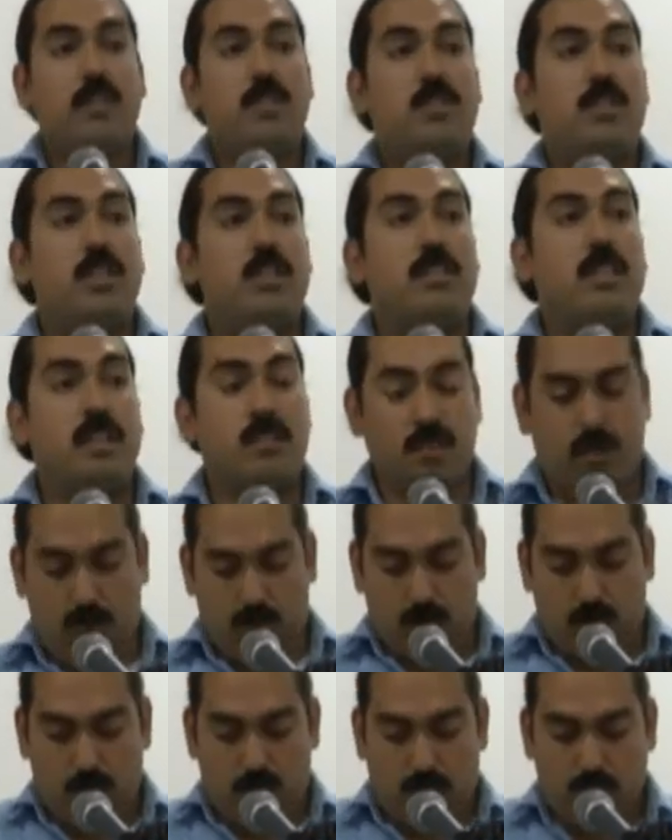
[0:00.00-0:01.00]
shut down
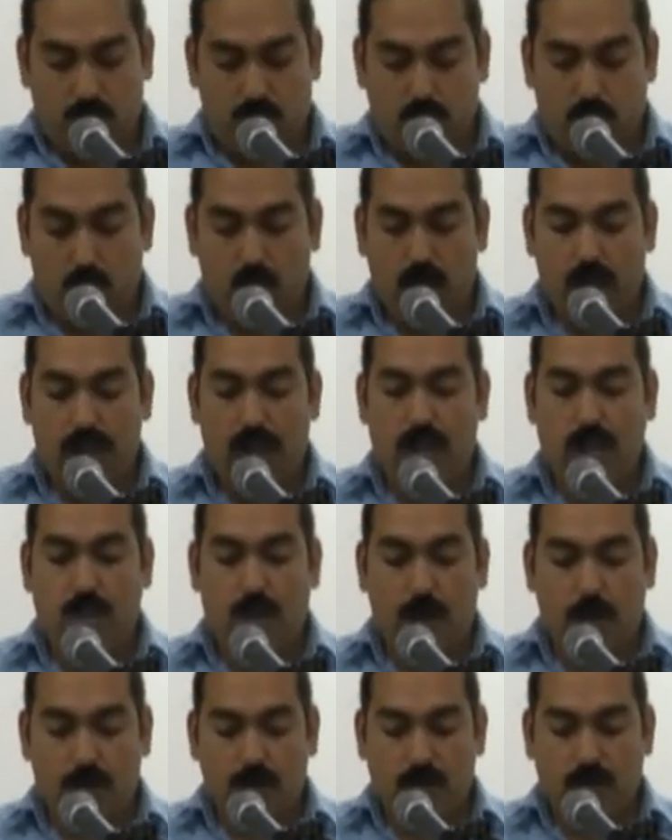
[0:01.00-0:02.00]
schools, organized
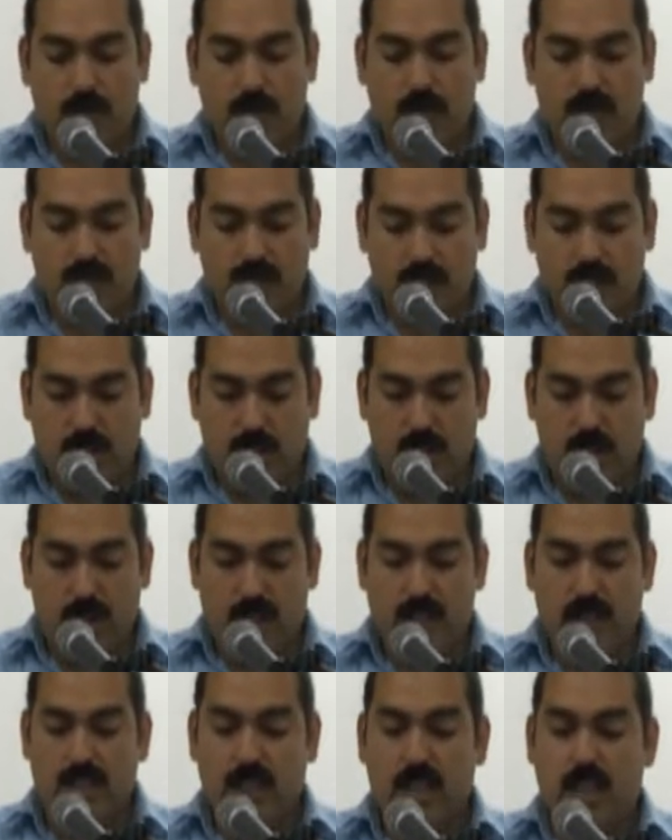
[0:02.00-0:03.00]
revolutionary
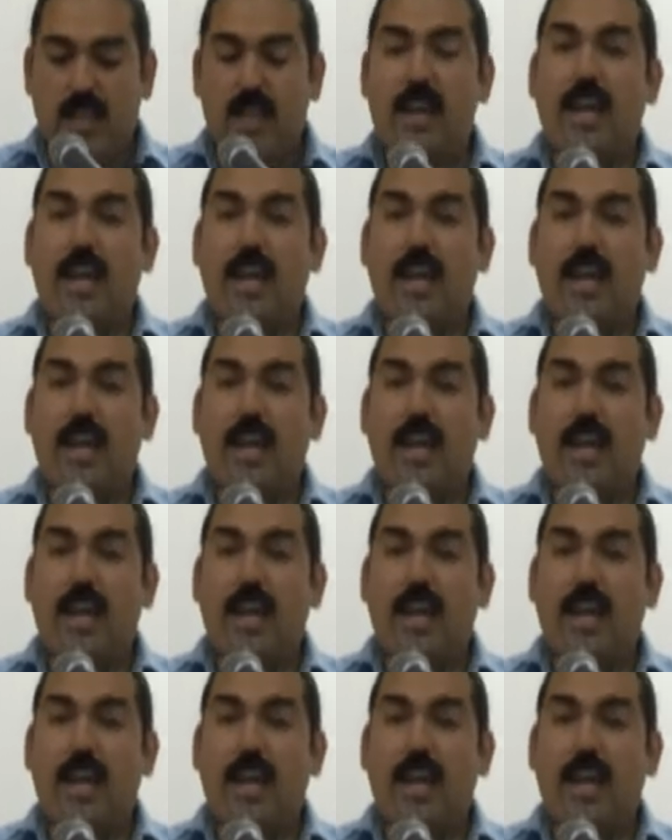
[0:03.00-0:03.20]
institutions,